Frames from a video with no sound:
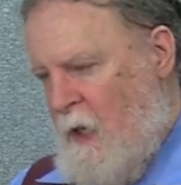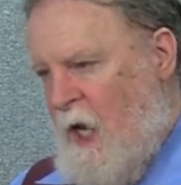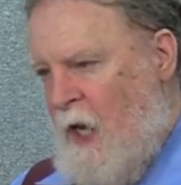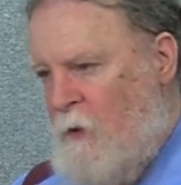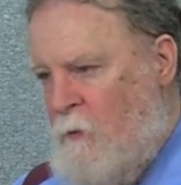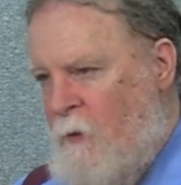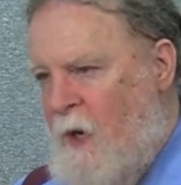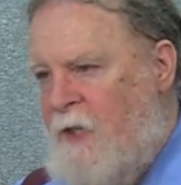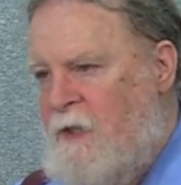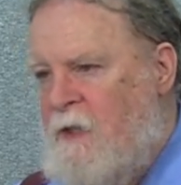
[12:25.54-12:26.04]

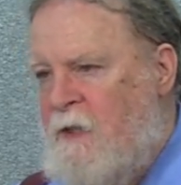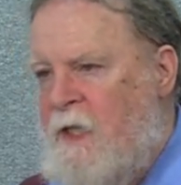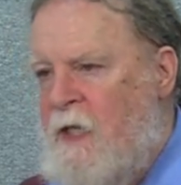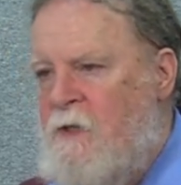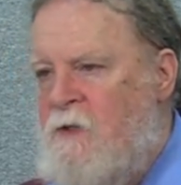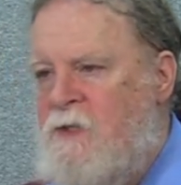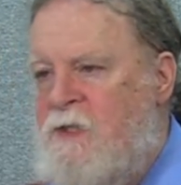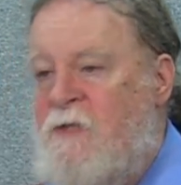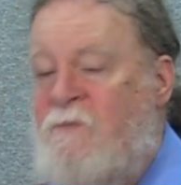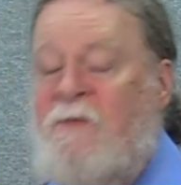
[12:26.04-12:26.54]
And
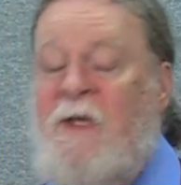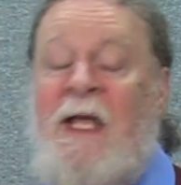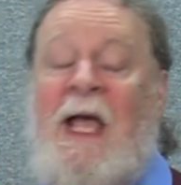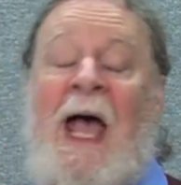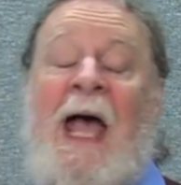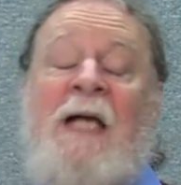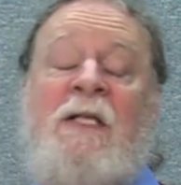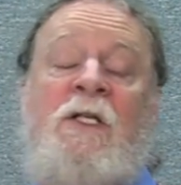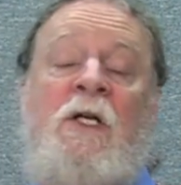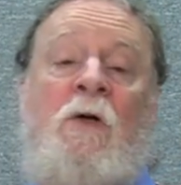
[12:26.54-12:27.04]
regulators, if they
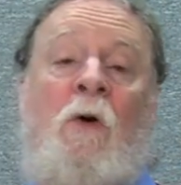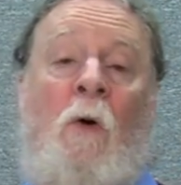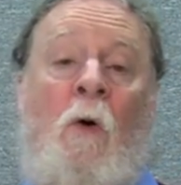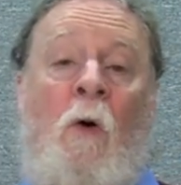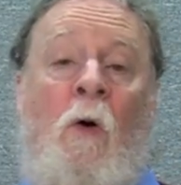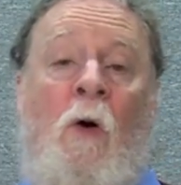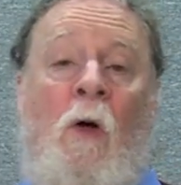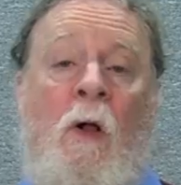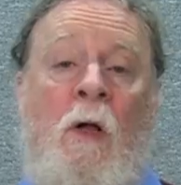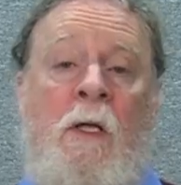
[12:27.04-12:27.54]
act at
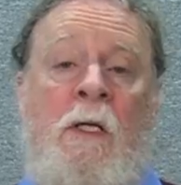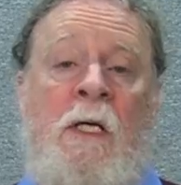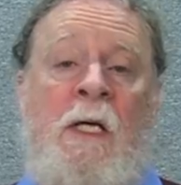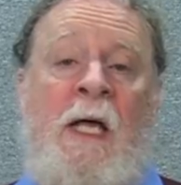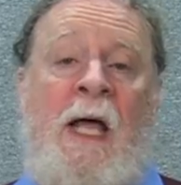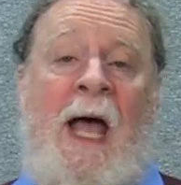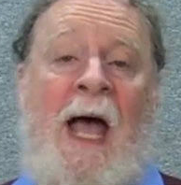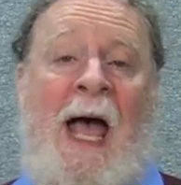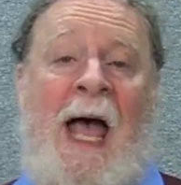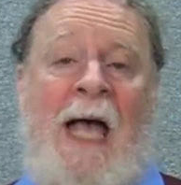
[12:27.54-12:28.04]
all,
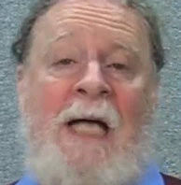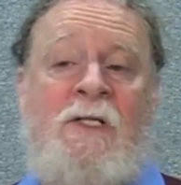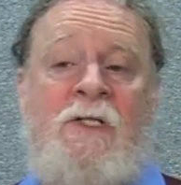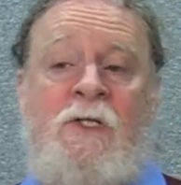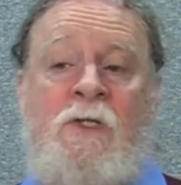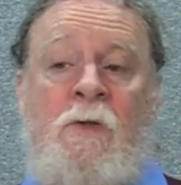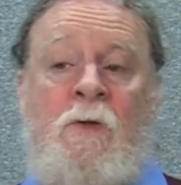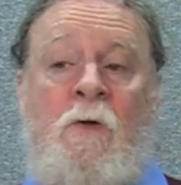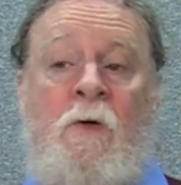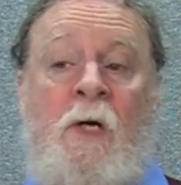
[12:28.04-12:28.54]
act
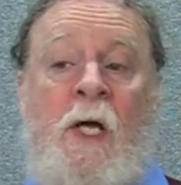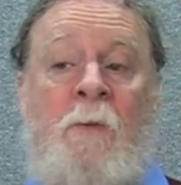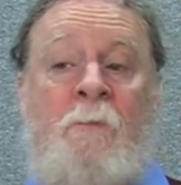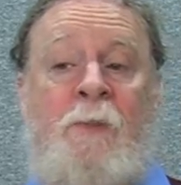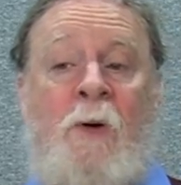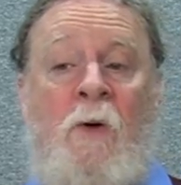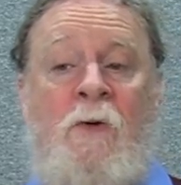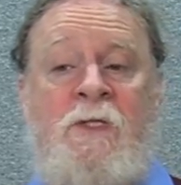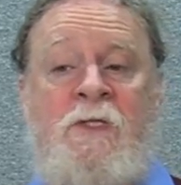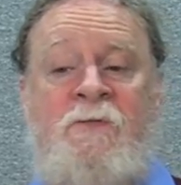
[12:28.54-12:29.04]
to
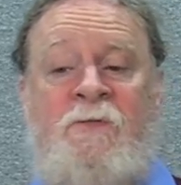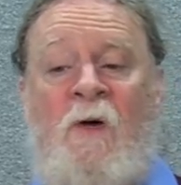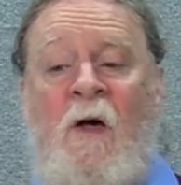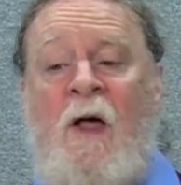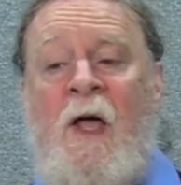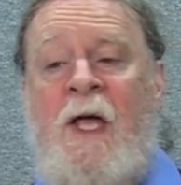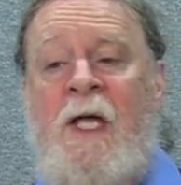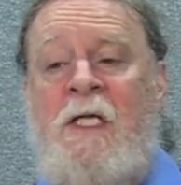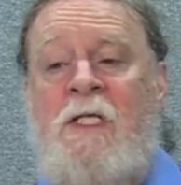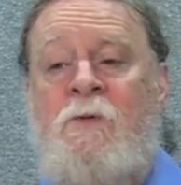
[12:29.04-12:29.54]
impose
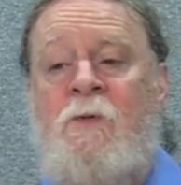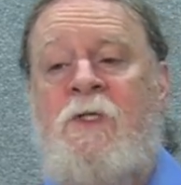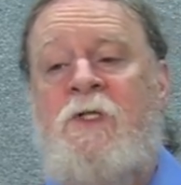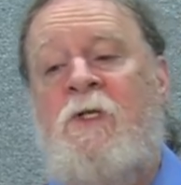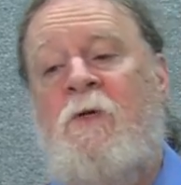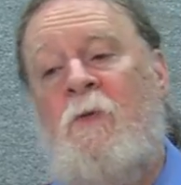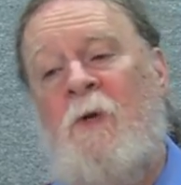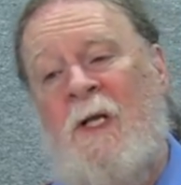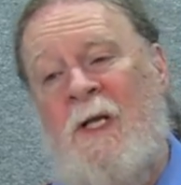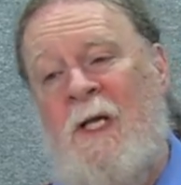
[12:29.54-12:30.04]
fines, which
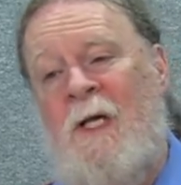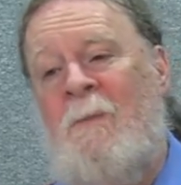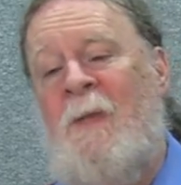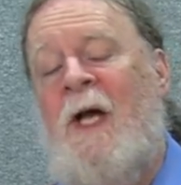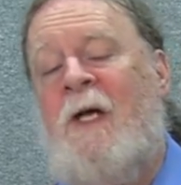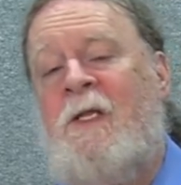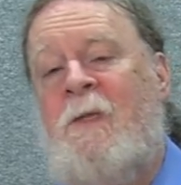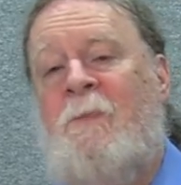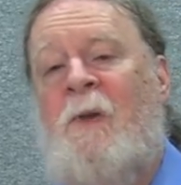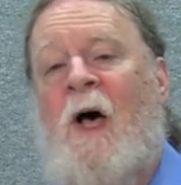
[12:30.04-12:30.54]
really come
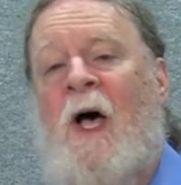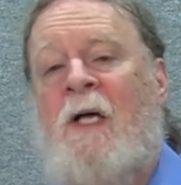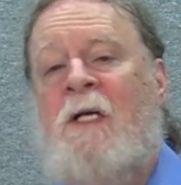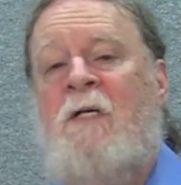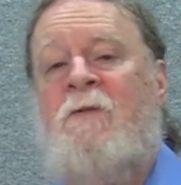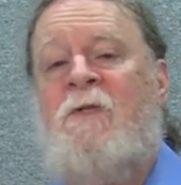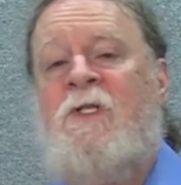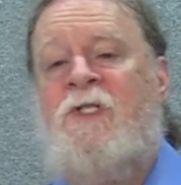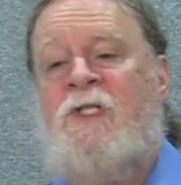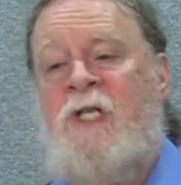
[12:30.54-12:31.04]
out of the
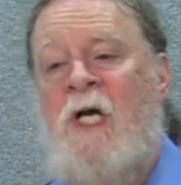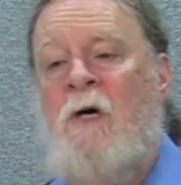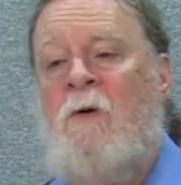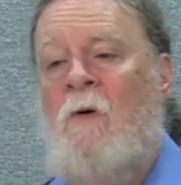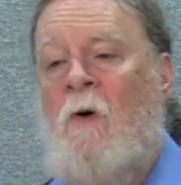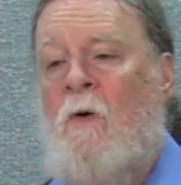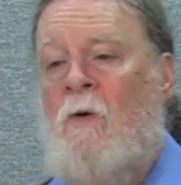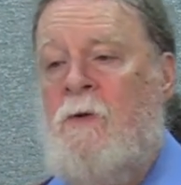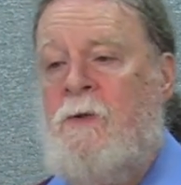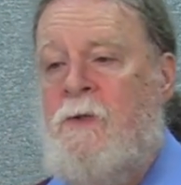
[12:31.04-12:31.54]
pocket of the
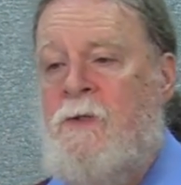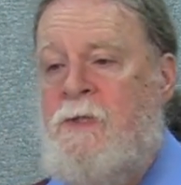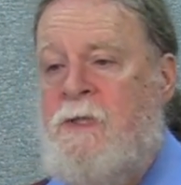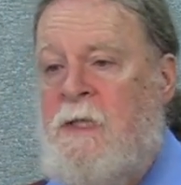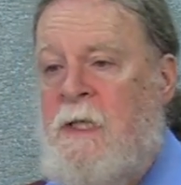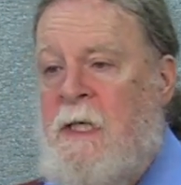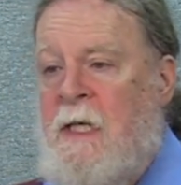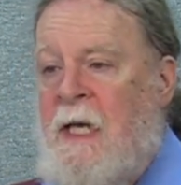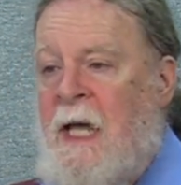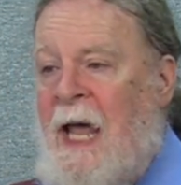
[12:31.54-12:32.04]

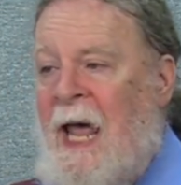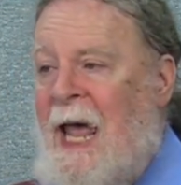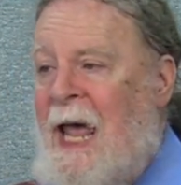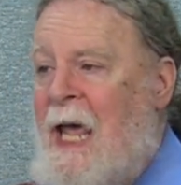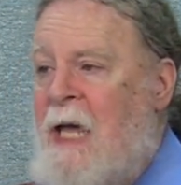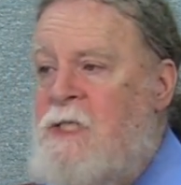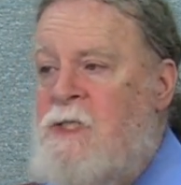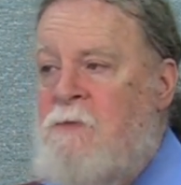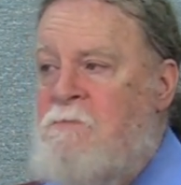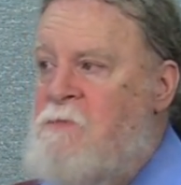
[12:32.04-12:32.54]
shareholders.
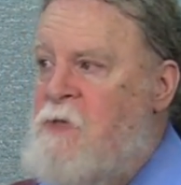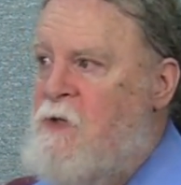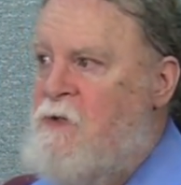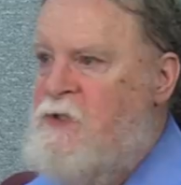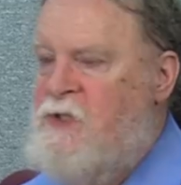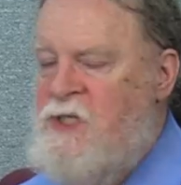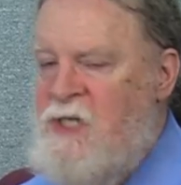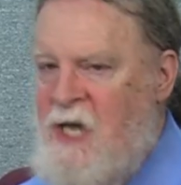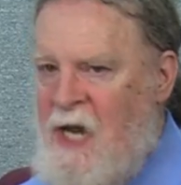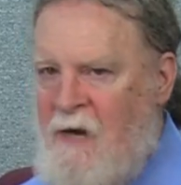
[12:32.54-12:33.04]
And
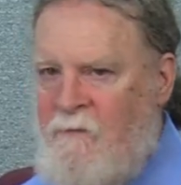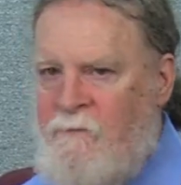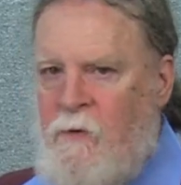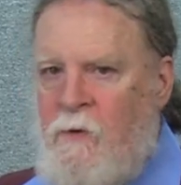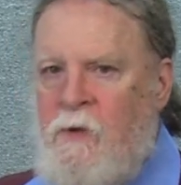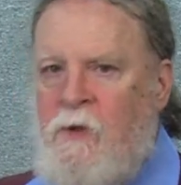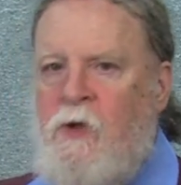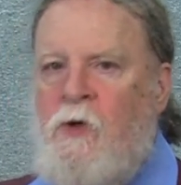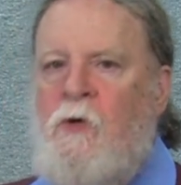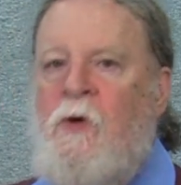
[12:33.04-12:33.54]
there's
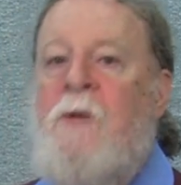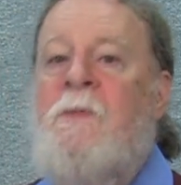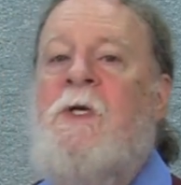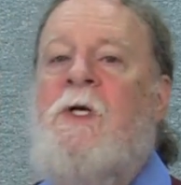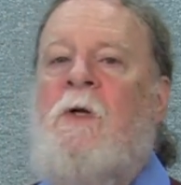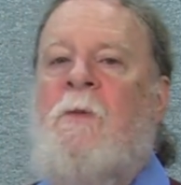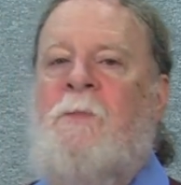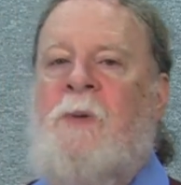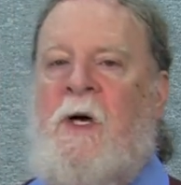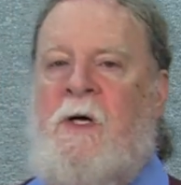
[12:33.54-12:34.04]
never
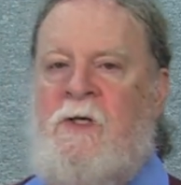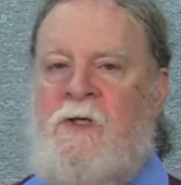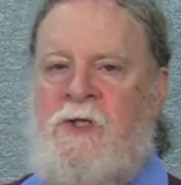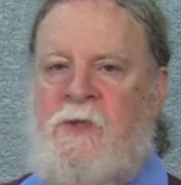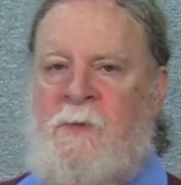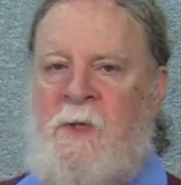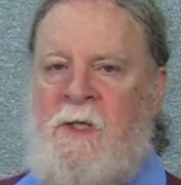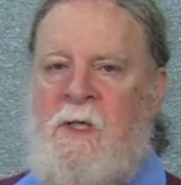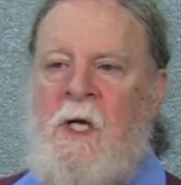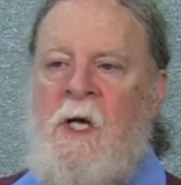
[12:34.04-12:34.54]
criminal
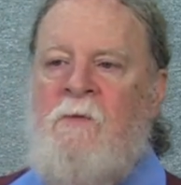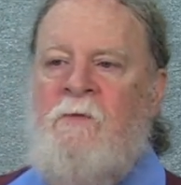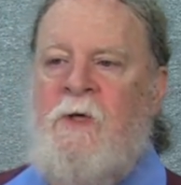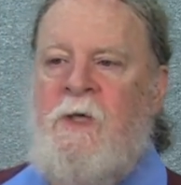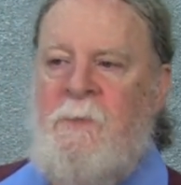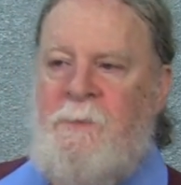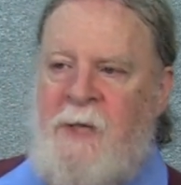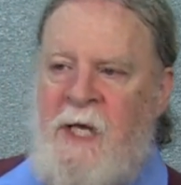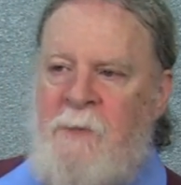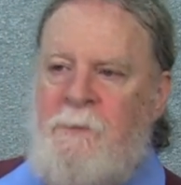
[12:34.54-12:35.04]
punishment for
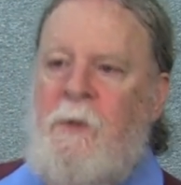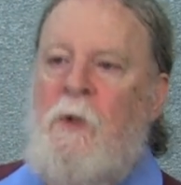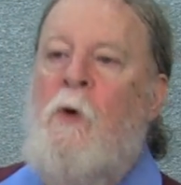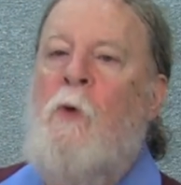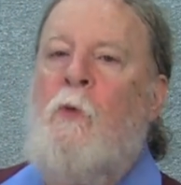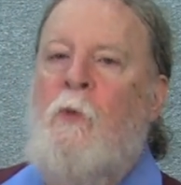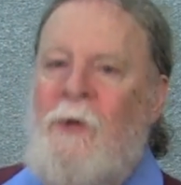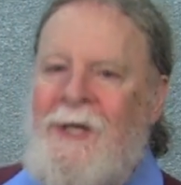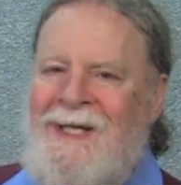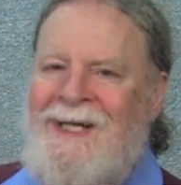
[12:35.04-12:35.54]
the people
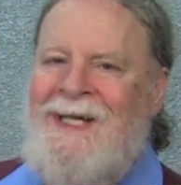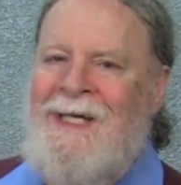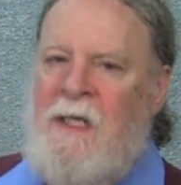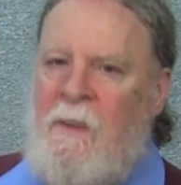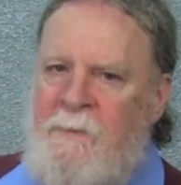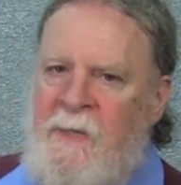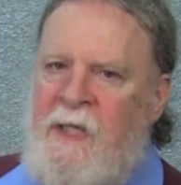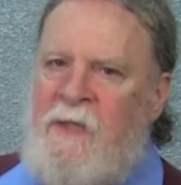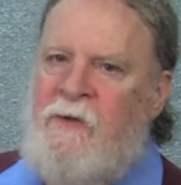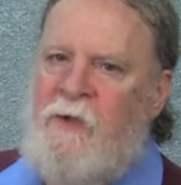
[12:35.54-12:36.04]
who really
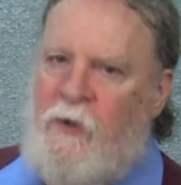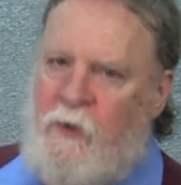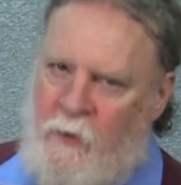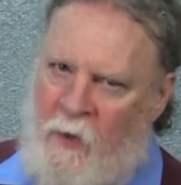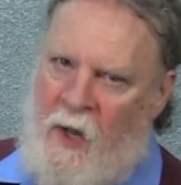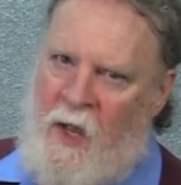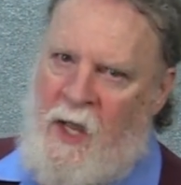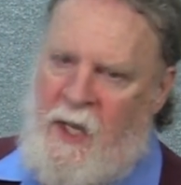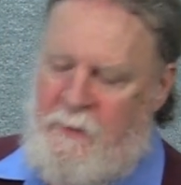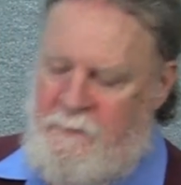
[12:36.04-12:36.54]
committed the
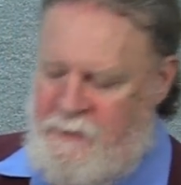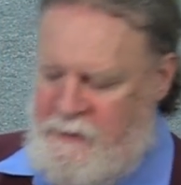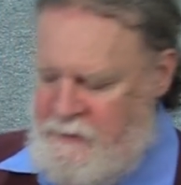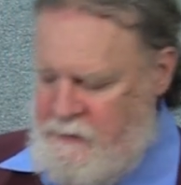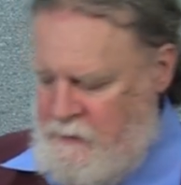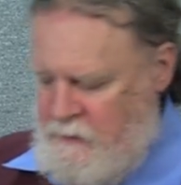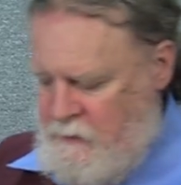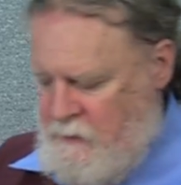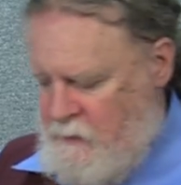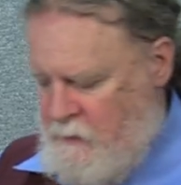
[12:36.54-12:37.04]
crimes.